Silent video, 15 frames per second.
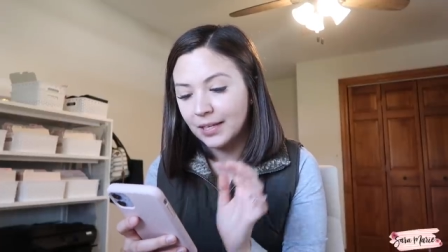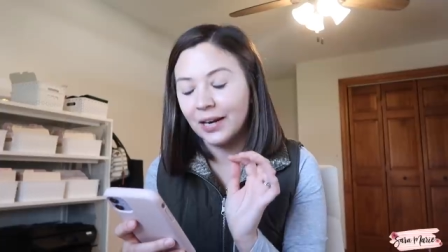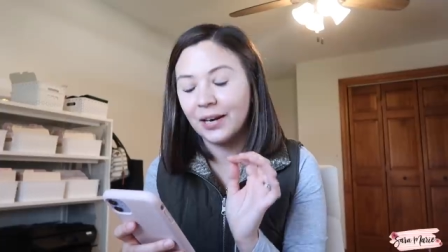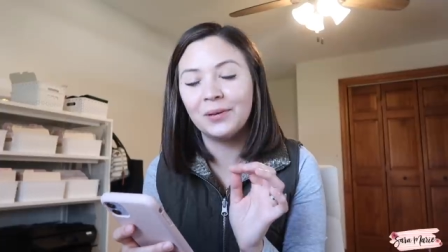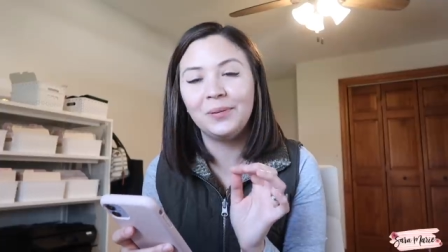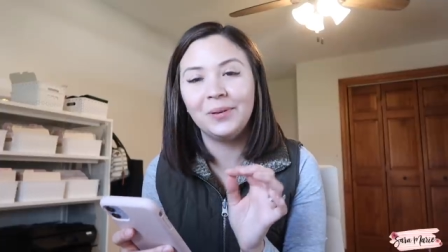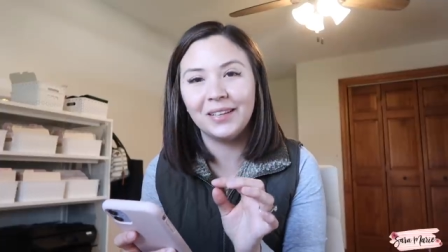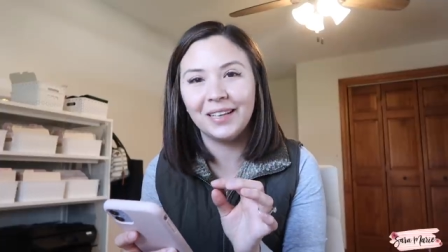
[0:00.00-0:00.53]

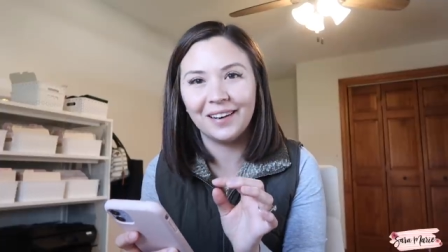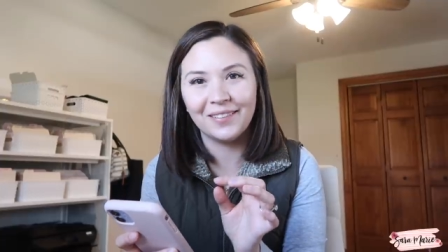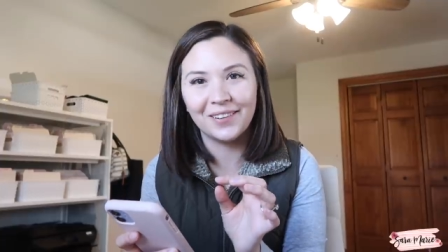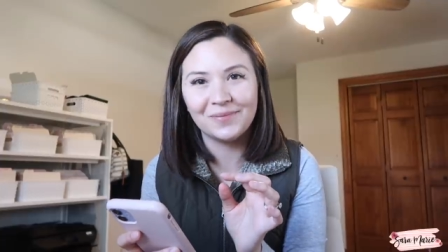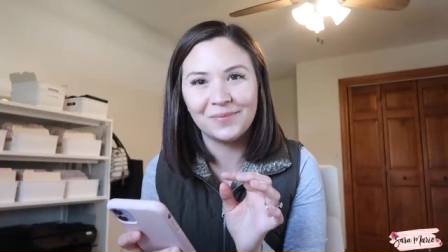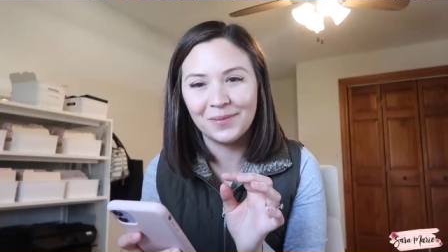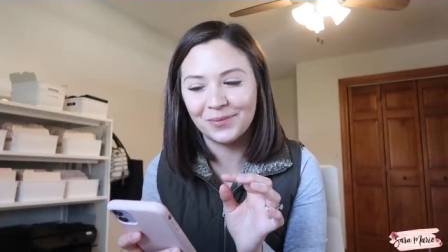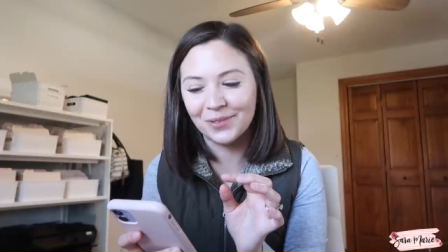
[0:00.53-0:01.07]
terrible at
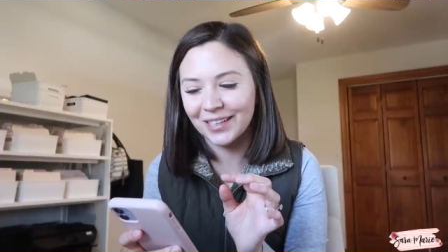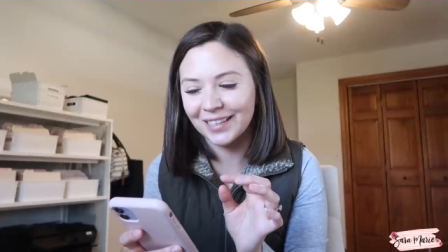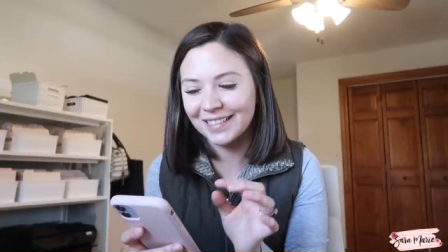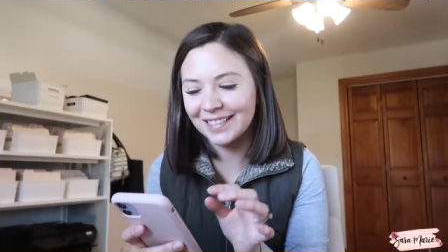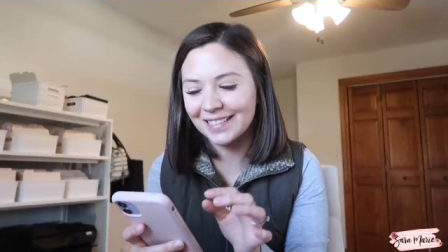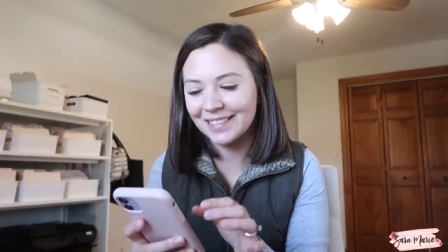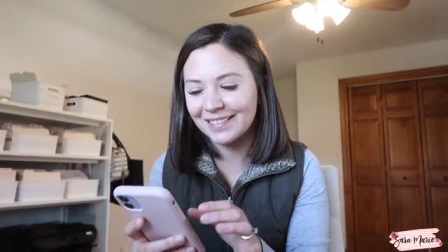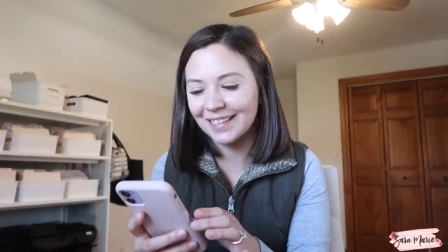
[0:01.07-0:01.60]
remembering
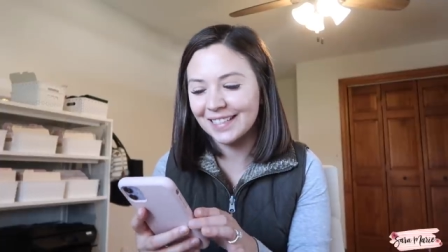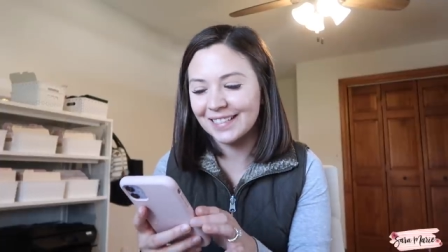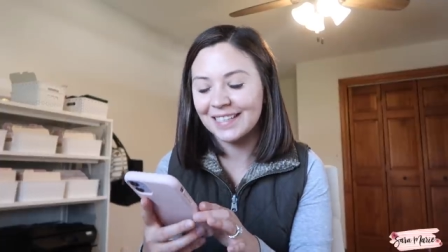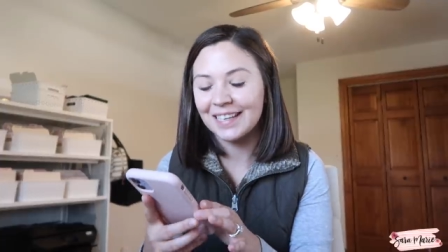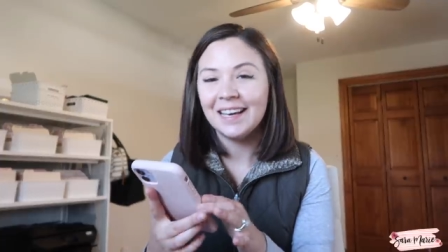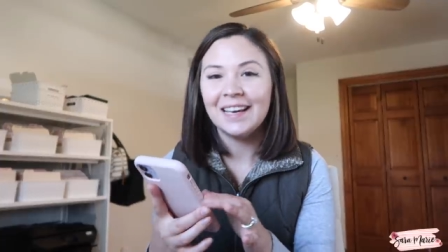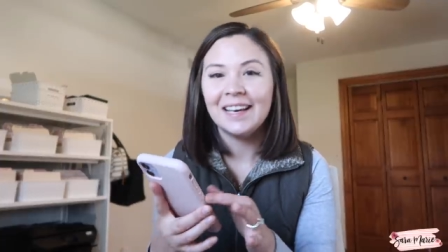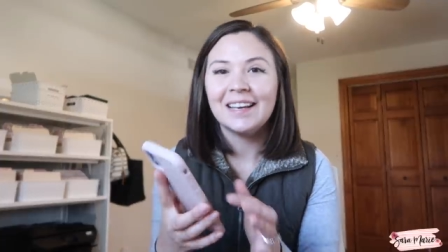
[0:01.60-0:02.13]
to do this.
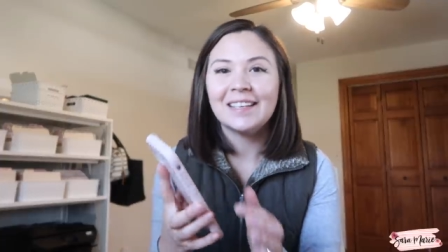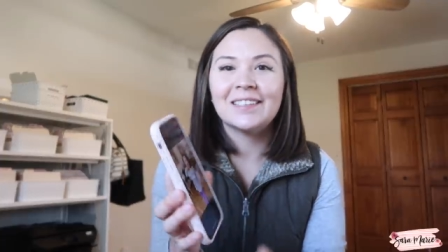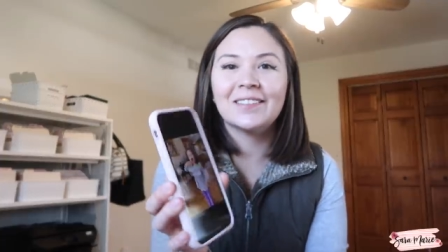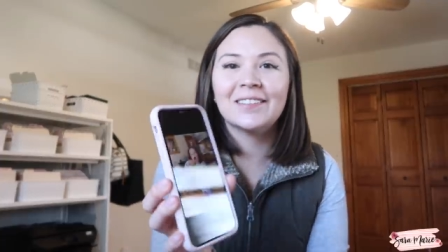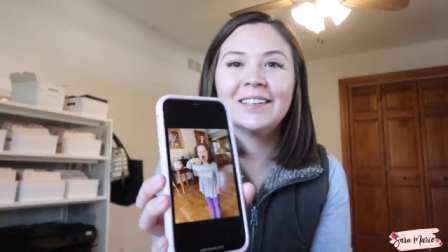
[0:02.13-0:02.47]
So